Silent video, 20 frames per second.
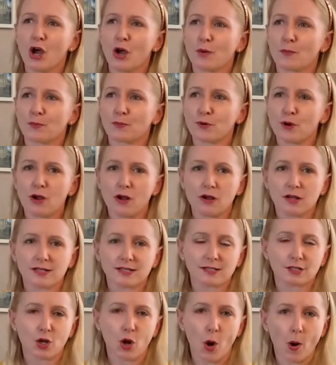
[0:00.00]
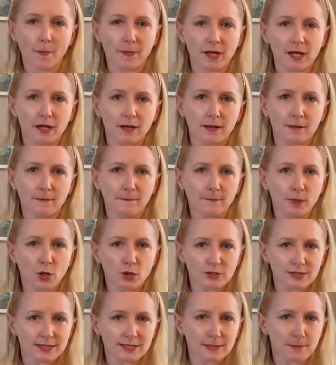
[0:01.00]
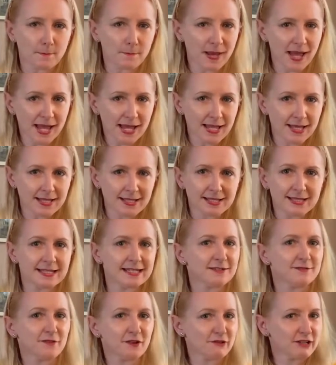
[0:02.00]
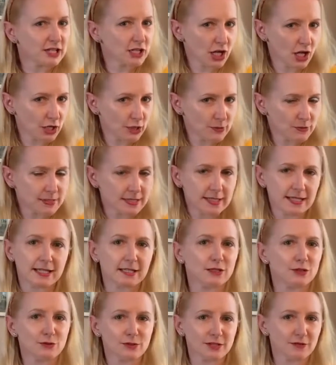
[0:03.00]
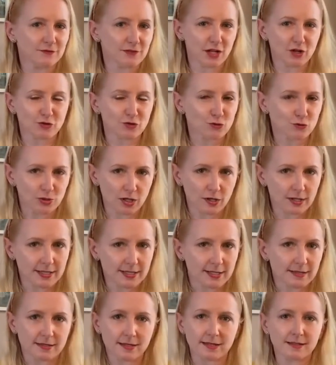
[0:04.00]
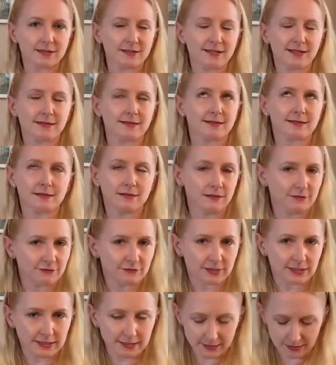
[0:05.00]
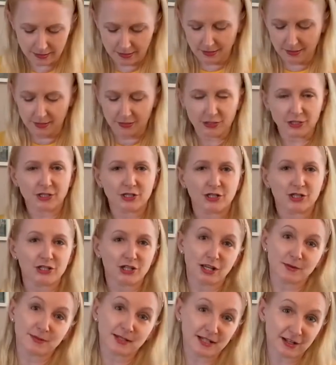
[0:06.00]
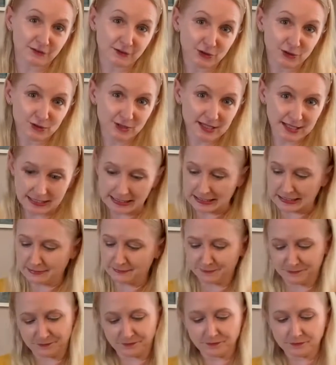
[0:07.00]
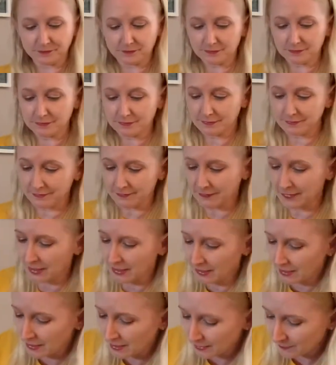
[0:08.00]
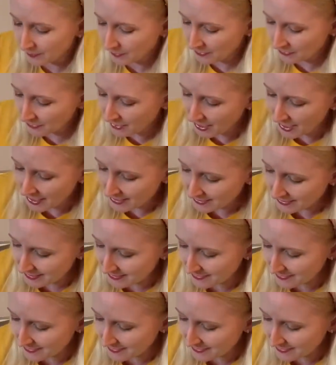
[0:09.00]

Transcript: brass, copper pots and pans, and it's very cosy and lots of natural light in there, so it sounds lovely. Just a shame it never got seen. But that